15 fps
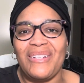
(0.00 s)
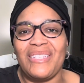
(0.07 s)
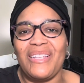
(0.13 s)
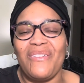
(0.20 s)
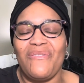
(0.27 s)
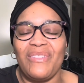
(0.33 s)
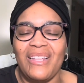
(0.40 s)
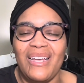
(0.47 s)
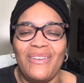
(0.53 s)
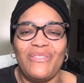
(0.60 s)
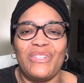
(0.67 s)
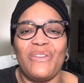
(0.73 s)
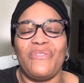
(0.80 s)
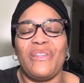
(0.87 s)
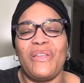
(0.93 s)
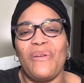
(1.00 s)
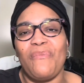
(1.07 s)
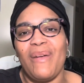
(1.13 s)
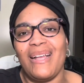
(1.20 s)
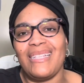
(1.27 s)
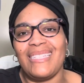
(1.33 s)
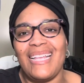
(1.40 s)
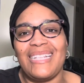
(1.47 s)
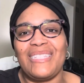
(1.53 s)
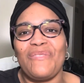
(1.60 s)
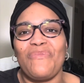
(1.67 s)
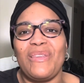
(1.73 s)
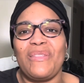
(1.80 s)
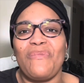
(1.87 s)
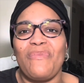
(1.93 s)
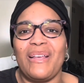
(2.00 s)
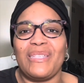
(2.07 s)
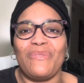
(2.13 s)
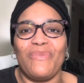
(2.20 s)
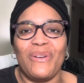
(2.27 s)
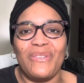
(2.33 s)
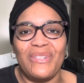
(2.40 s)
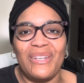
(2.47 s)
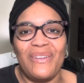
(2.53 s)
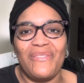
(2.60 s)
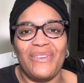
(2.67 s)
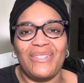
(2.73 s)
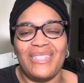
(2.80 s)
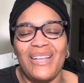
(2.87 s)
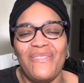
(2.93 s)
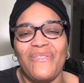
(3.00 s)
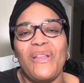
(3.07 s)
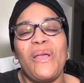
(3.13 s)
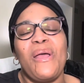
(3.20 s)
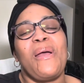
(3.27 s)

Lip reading: self-love, shifting your mindset to be the best version of yourself,